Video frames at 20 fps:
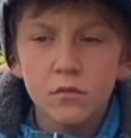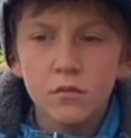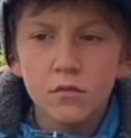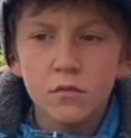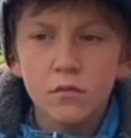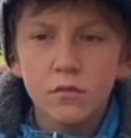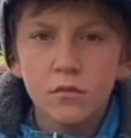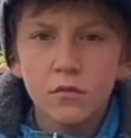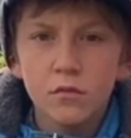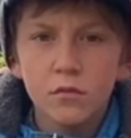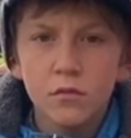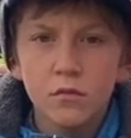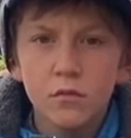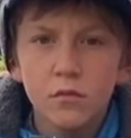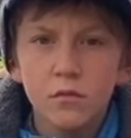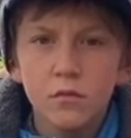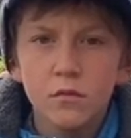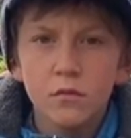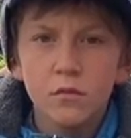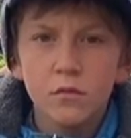
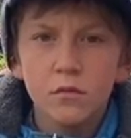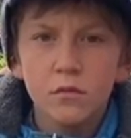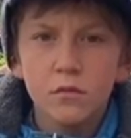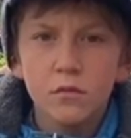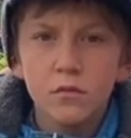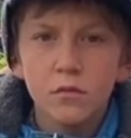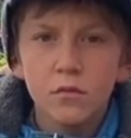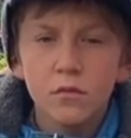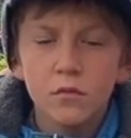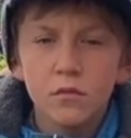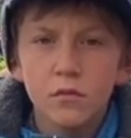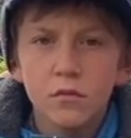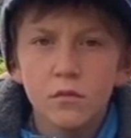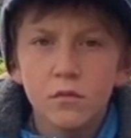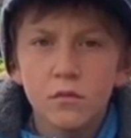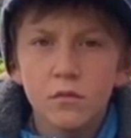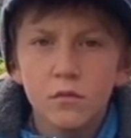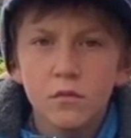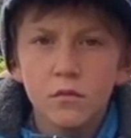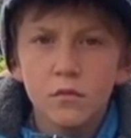
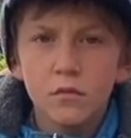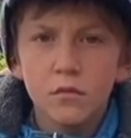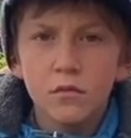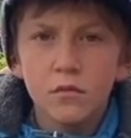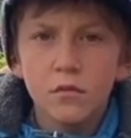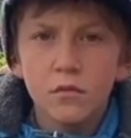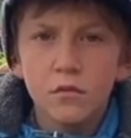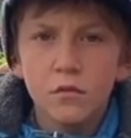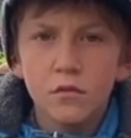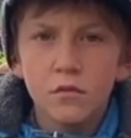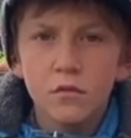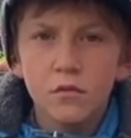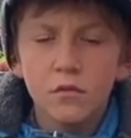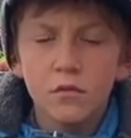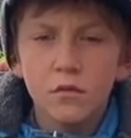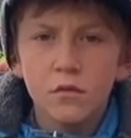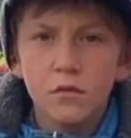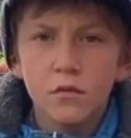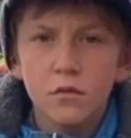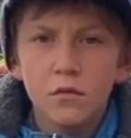
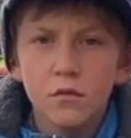(silent)